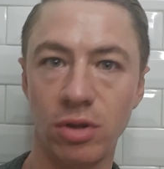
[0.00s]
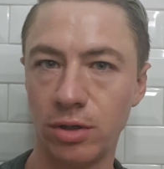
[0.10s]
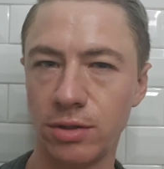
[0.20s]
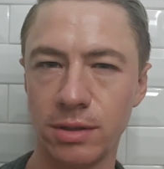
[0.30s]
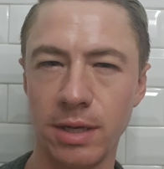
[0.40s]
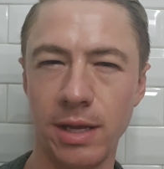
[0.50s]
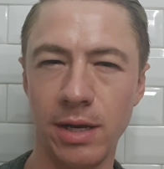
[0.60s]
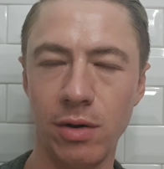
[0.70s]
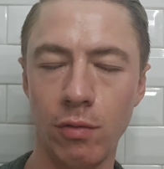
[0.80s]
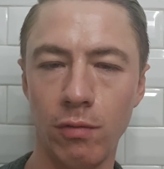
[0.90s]
Thursday,
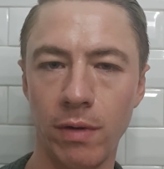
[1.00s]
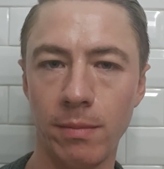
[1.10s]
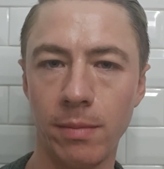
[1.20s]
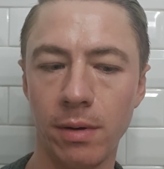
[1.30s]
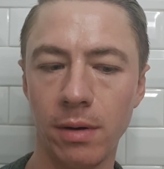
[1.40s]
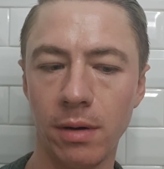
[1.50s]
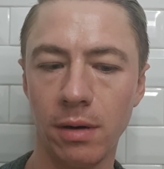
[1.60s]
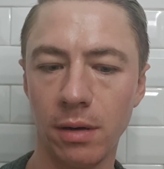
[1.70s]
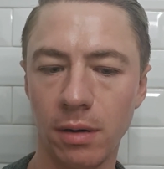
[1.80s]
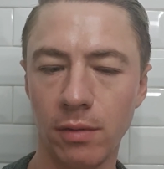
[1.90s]

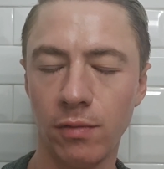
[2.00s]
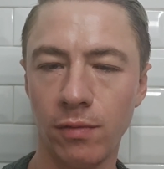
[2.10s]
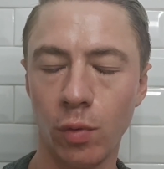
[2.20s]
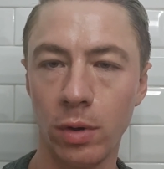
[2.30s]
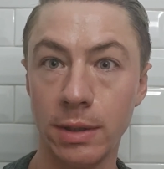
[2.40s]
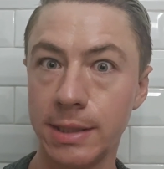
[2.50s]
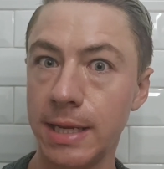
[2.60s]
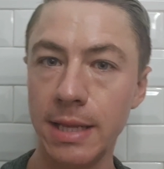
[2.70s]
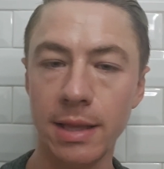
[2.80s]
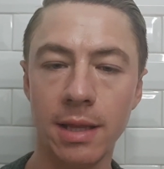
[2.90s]
November
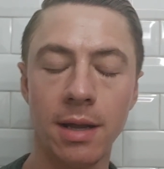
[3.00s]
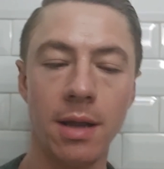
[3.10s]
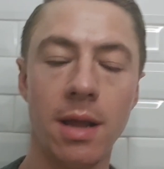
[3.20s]
14th.